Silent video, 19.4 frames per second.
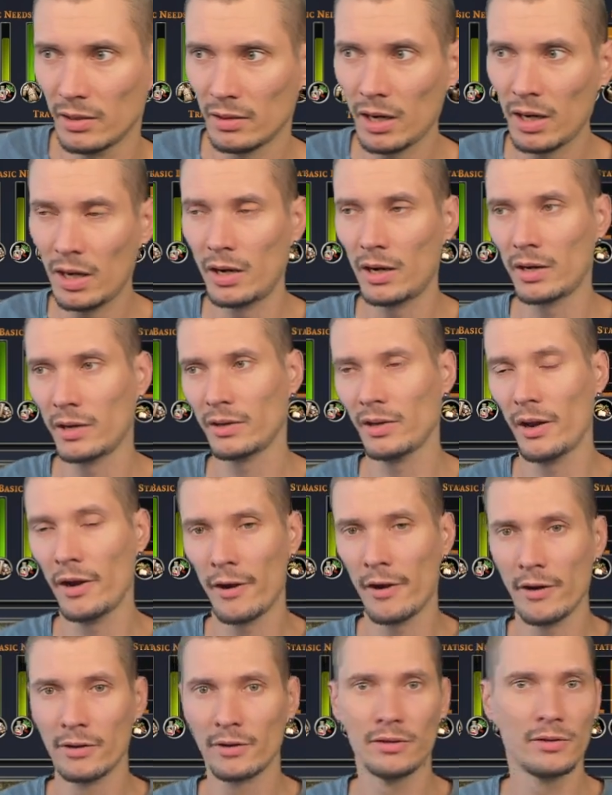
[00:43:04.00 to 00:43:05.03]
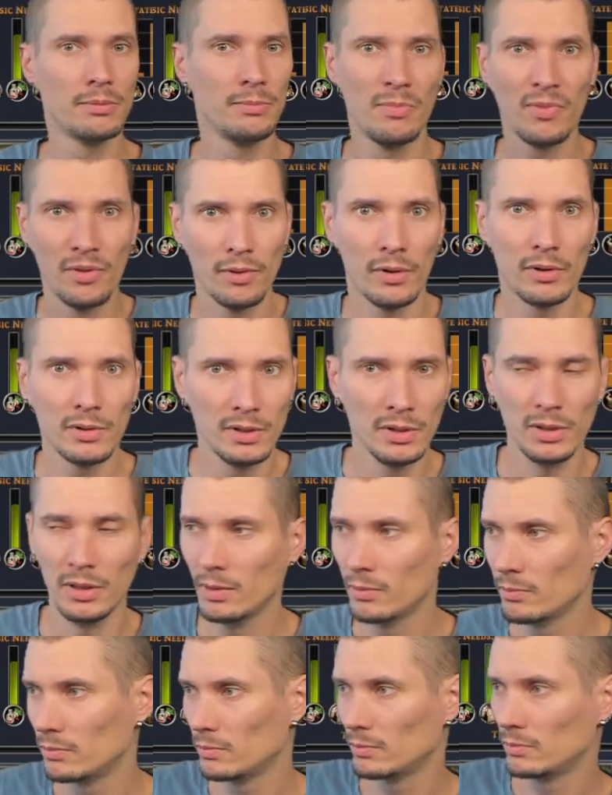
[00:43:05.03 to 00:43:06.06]
that hard-earned
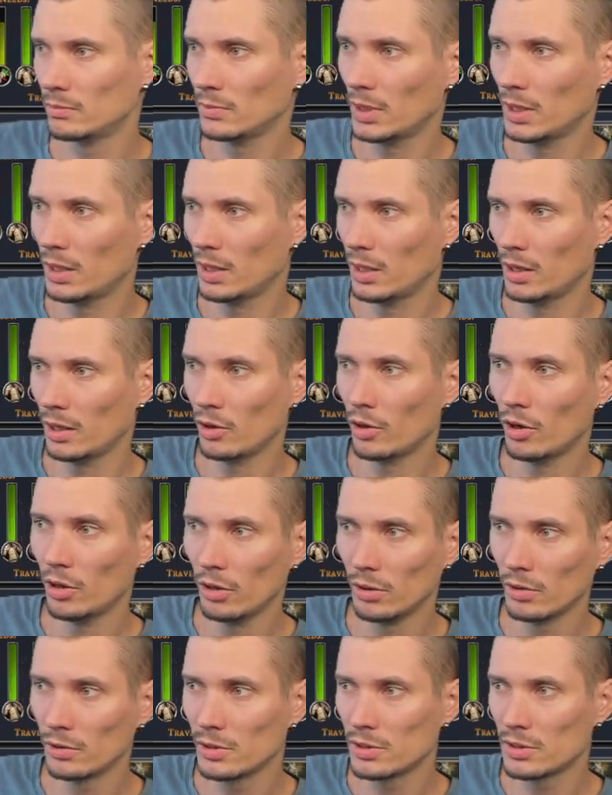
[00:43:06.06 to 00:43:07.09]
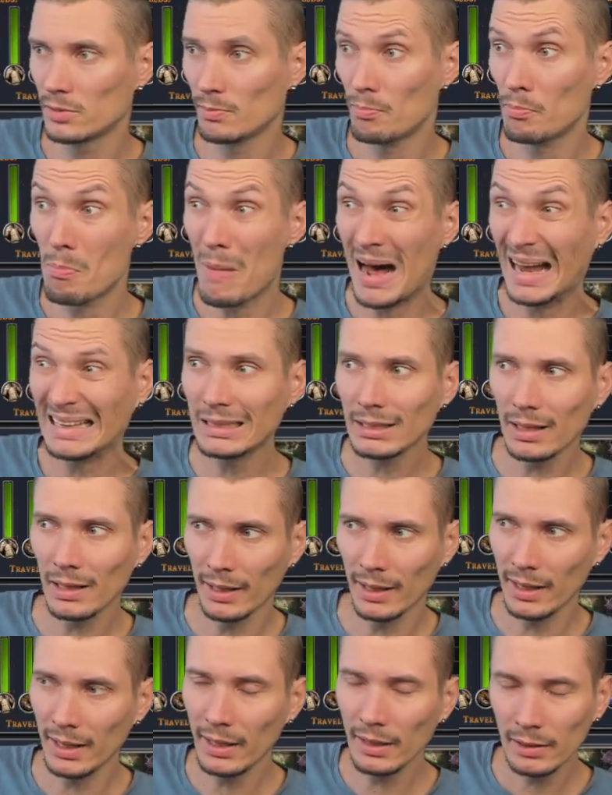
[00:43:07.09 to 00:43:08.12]
30 golds
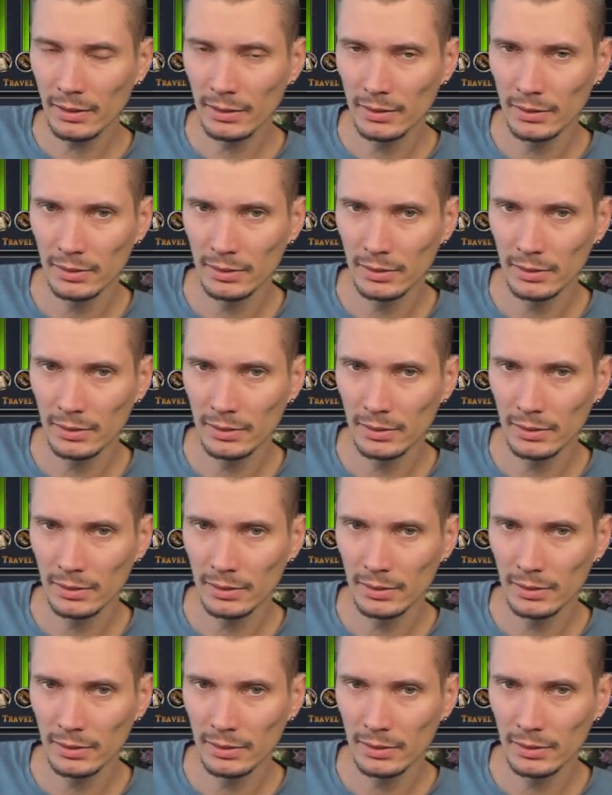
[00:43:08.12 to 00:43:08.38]
monthly